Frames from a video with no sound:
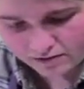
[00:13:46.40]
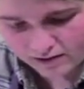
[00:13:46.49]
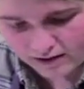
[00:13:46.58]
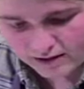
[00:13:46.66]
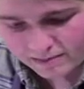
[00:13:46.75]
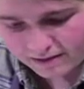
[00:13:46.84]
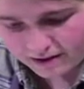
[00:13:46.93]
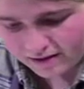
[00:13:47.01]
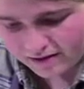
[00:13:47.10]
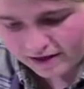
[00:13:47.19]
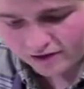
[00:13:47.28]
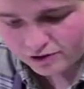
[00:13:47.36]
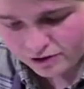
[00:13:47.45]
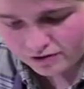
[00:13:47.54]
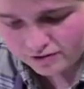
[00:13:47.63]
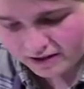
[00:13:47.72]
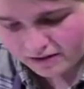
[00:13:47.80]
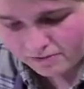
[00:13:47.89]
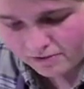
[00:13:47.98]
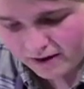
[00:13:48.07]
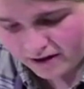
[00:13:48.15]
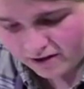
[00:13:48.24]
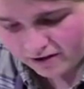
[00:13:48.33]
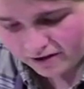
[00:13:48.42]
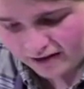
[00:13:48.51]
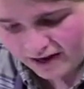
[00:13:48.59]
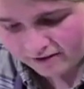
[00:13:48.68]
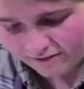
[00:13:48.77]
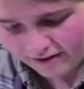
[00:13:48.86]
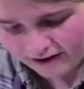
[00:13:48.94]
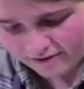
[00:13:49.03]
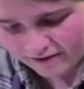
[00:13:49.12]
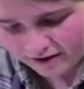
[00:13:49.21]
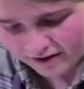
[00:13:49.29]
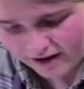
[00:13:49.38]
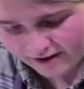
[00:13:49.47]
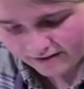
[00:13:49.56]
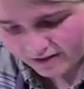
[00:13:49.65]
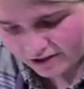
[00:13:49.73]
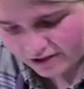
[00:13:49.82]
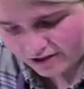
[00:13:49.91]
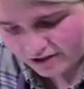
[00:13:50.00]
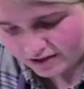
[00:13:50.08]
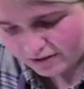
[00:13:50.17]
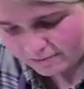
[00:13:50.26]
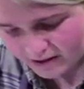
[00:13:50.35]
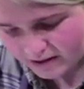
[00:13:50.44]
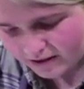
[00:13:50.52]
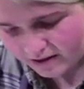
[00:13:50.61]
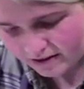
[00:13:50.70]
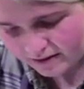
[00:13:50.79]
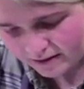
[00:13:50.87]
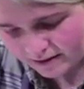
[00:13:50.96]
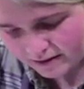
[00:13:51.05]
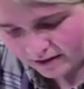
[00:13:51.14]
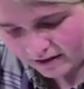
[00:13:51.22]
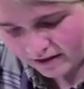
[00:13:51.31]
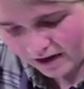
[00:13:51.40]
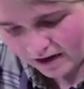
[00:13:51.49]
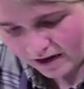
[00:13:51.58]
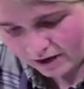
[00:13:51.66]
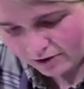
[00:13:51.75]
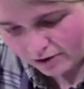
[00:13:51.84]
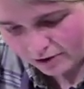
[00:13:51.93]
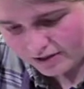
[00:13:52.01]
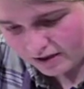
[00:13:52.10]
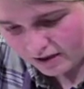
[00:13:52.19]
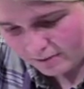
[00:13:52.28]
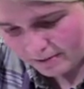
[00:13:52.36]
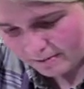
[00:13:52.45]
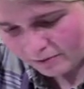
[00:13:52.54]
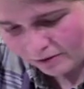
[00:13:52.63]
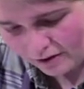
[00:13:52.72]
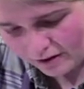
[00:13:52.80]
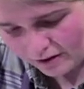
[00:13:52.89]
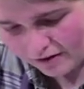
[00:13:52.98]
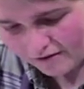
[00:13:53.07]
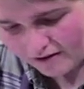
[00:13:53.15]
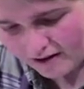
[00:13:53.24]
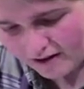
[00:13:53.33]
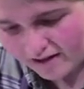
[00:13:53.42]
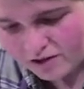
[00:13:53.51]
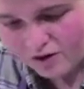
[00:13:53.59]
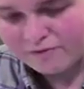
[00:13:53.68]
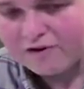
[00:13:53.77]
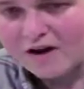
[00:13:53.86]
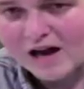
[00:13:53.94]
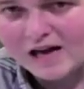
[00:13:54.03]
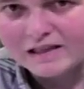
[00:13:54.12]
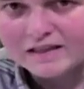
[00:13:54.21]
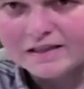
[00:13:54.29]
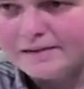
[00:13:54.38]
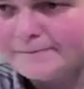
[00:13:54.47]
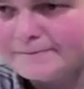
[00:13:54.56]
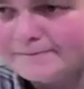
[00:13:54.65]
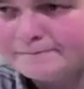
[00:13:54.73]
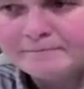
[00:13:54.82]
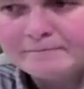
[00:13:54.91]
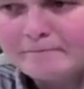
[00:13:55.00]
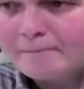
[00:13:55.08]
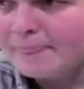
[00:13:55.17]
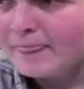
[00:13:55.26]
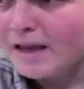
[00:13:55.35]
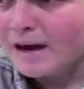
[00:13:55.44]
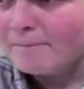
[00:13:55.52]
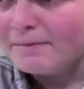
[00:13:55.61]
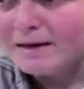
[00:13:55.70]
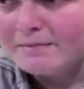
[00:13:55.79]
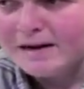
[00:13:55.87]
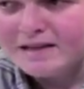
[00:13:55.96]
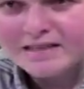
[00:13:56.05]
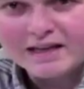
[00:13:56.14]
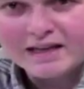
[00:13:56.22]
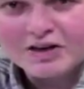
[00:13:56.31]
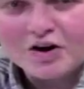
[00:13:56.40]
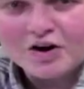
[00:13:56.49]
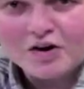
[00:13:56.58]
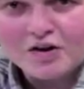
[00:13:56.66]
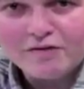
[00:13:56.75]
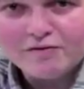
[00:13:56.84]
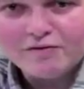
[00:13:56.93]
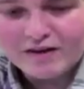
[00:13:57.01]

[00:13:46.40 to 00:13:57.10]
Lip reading: it's better than just throwing them away. You can add flavor and they just need to be cooked a little bit more thoroughly. So if you had a big basket of